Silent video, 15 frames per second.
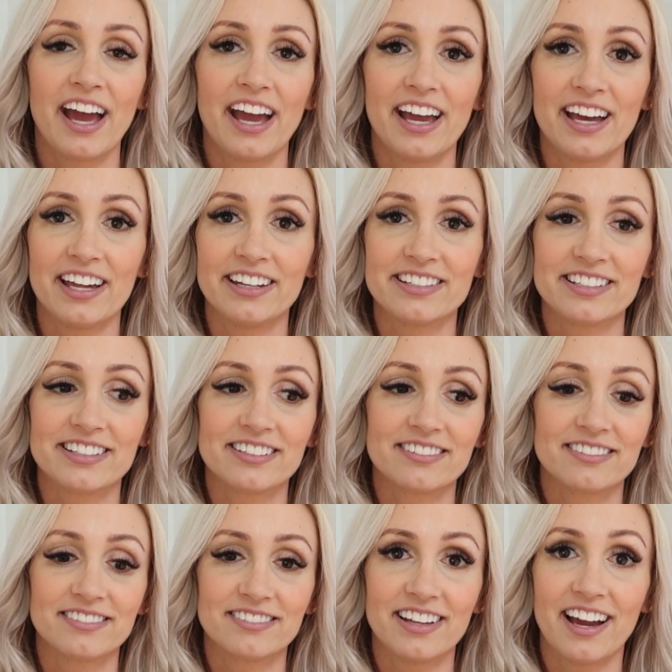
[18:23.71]
And
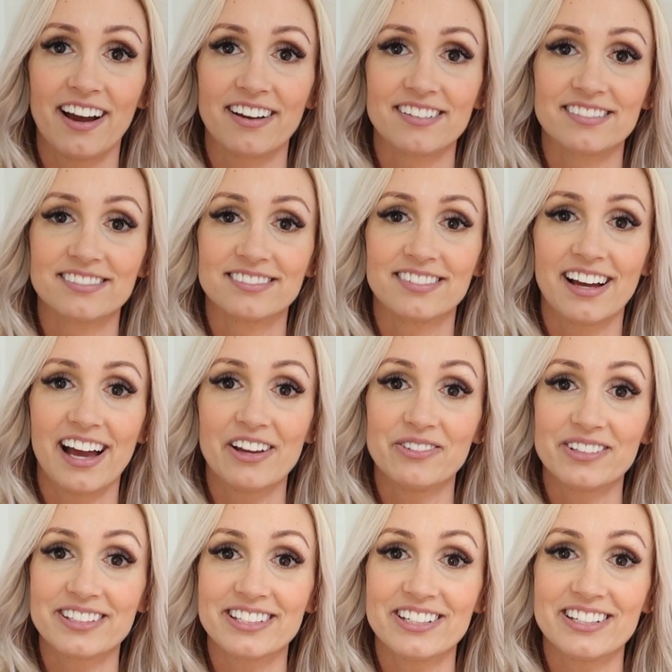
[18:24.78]
yeah, I
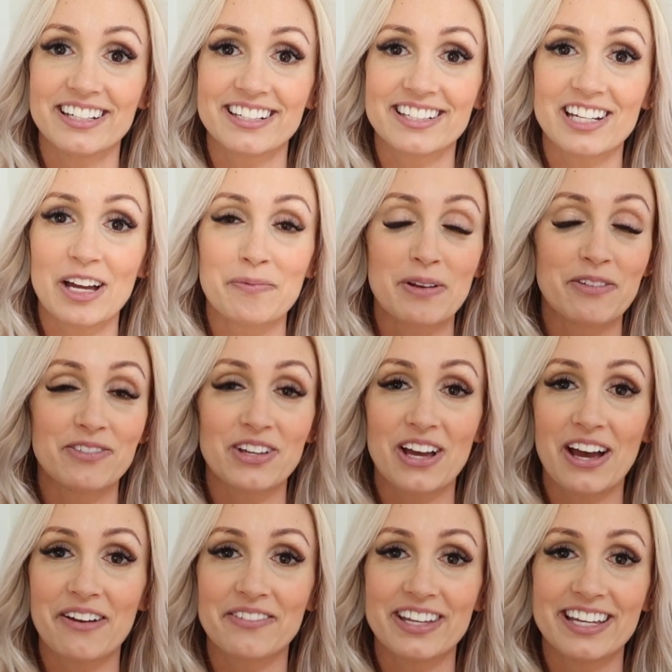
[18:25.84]
will see you next time. If you
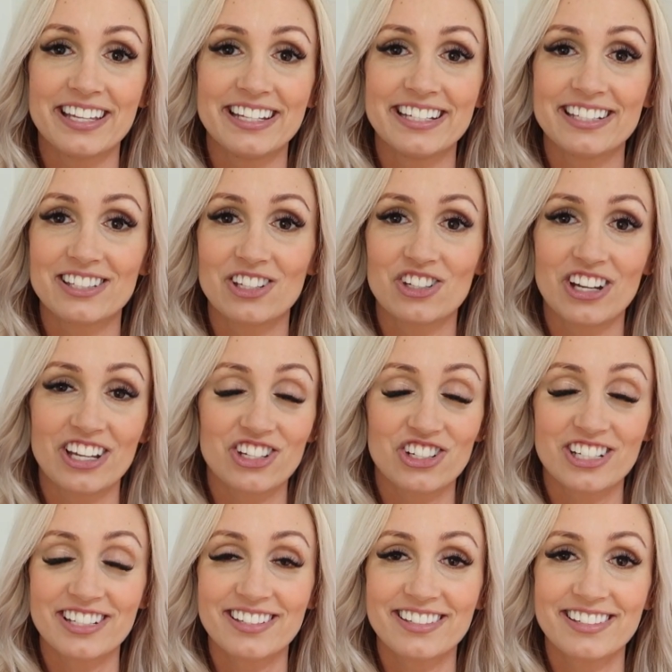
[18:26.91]
have any
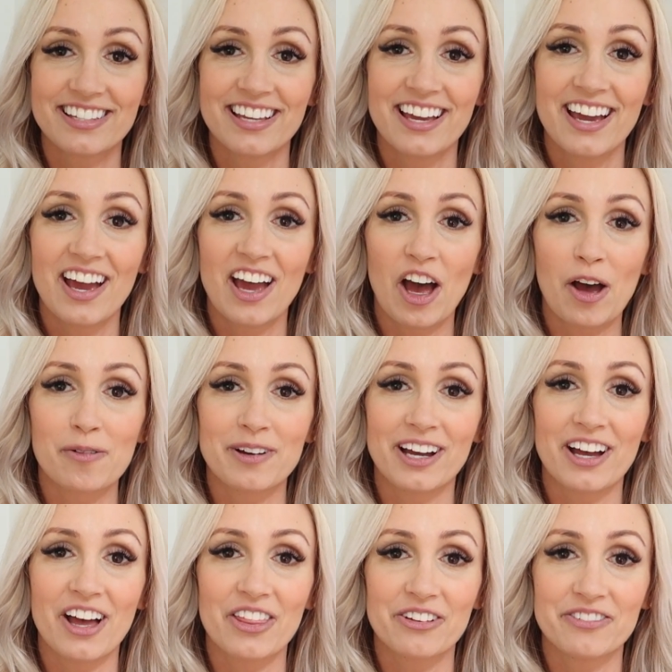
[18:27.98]
suggestions
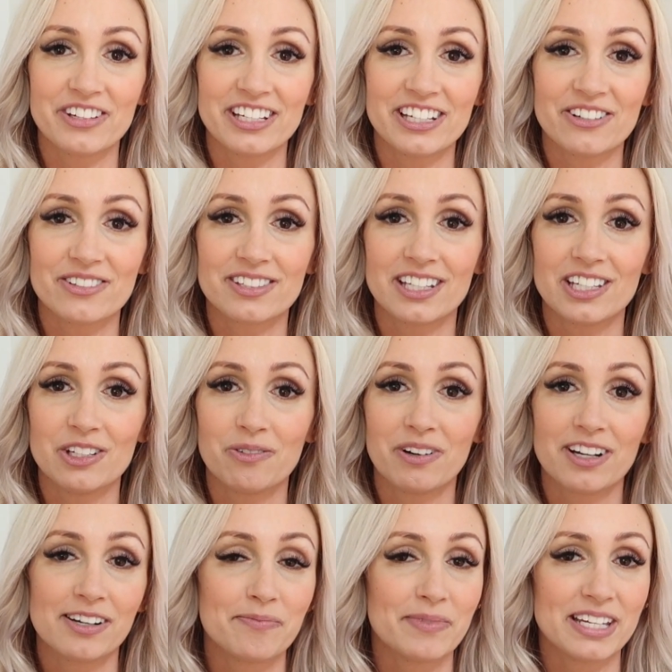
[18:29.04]
about other videos that you
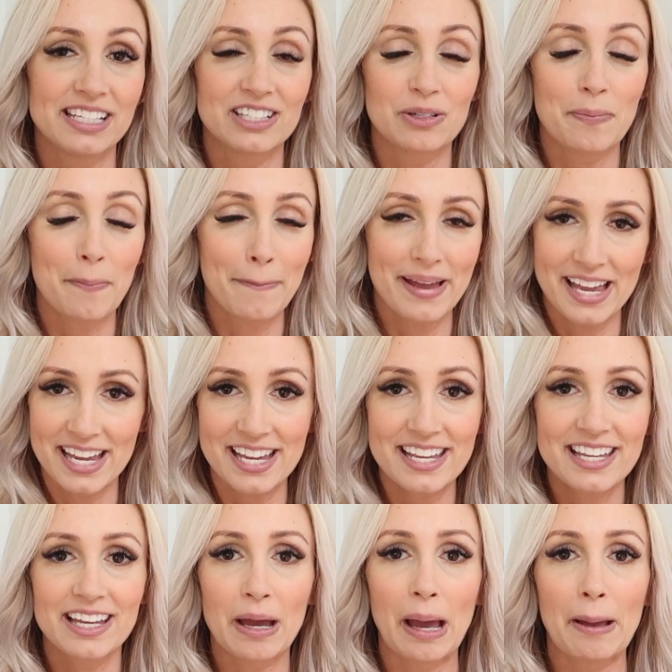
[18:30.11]
wanted me to
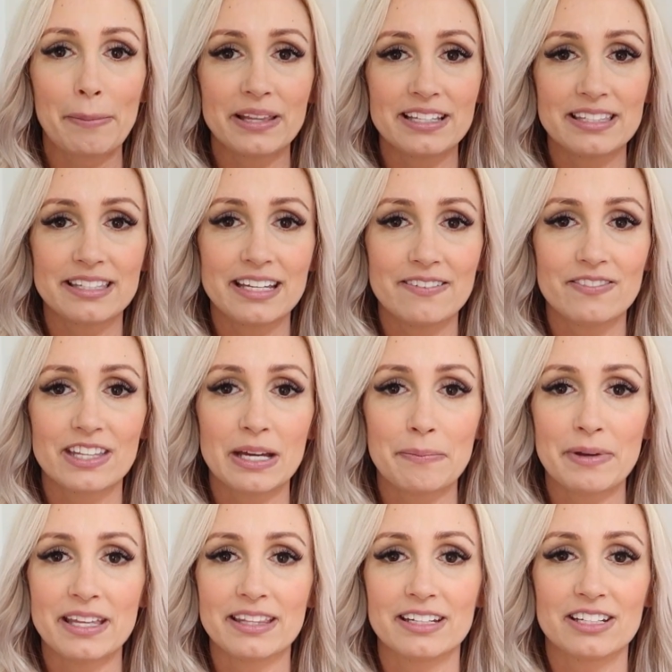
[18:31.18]
make, please leave
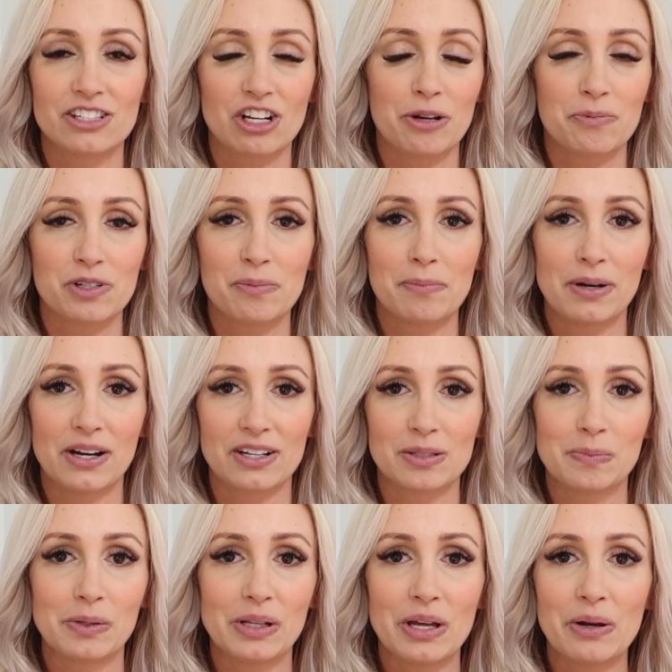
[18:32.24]
them in the description box
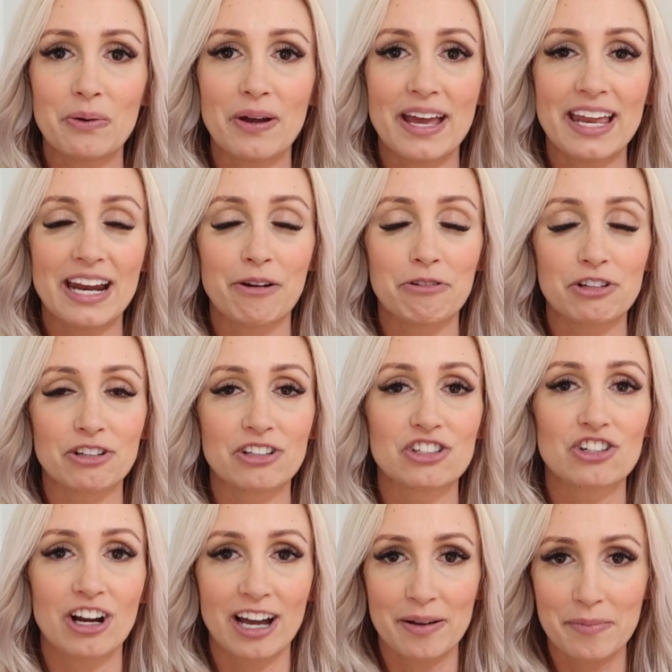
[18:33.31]
below and I will
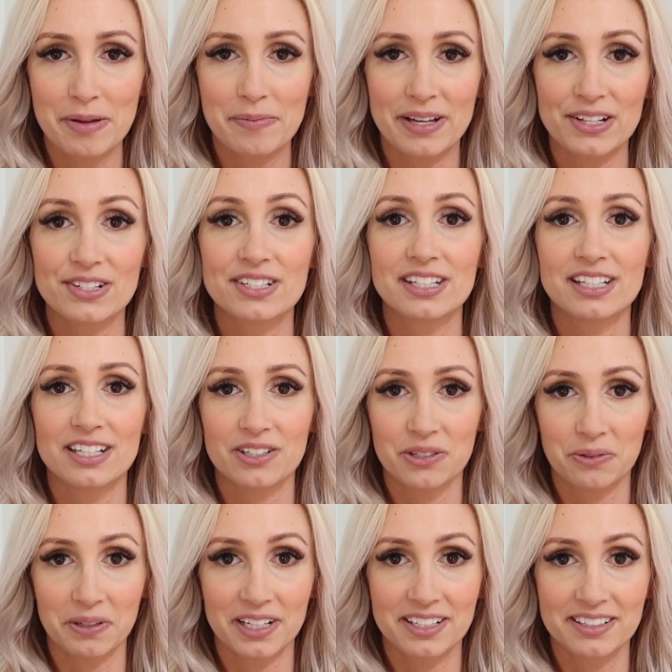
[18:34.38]
try my best to get
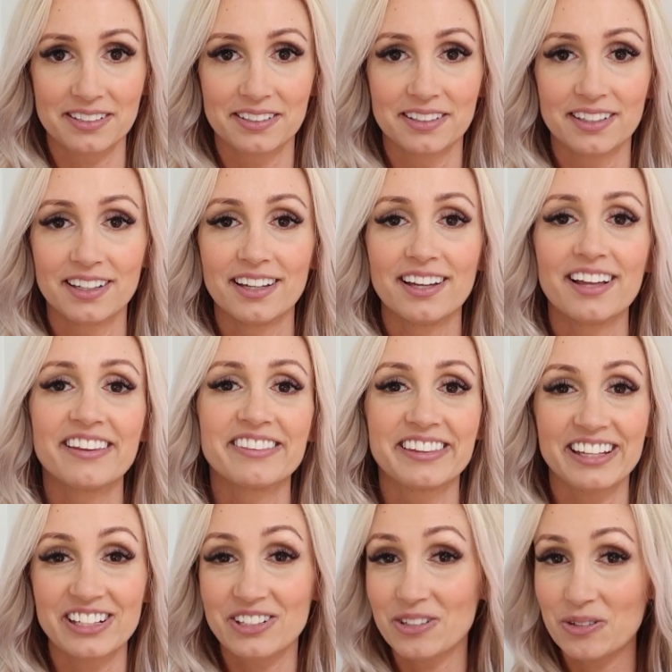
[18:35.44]
to it.
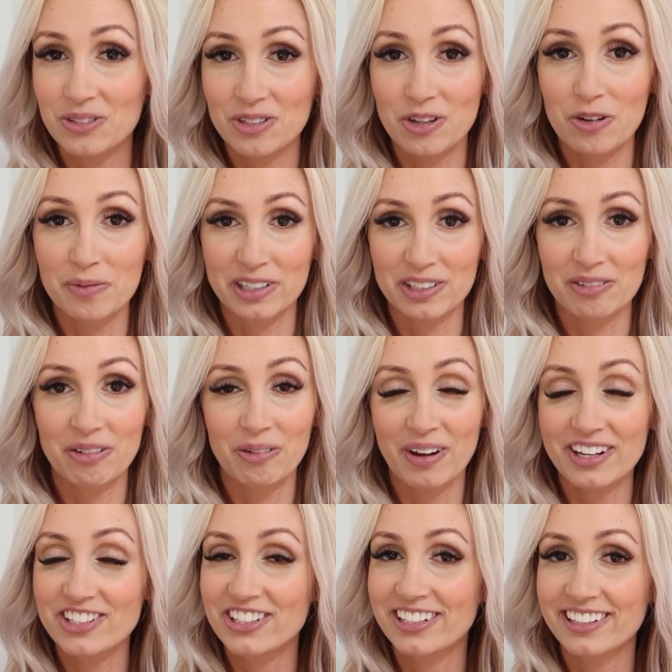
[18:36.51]
Thank you so much for
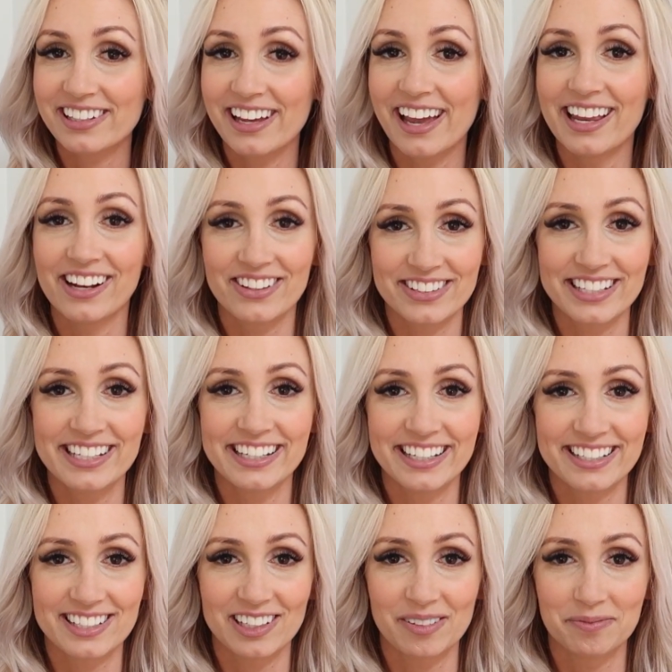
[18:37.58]
watching and I'll see you
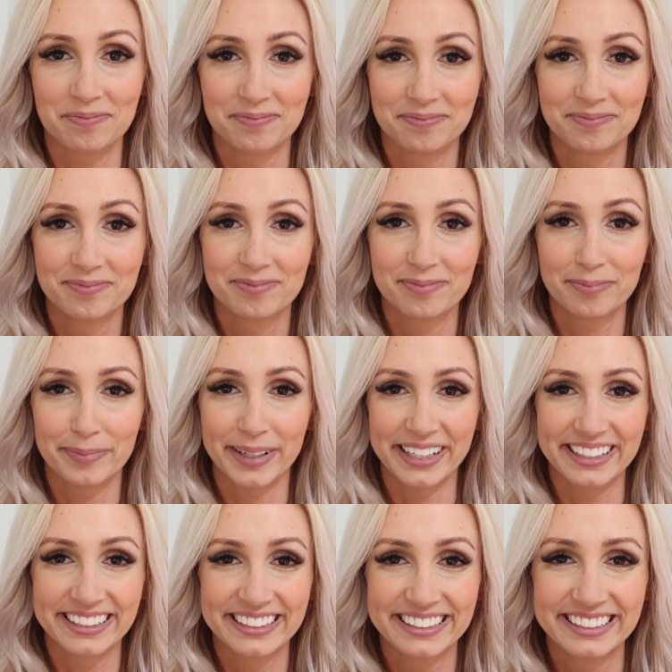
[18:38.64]
next time. Bye.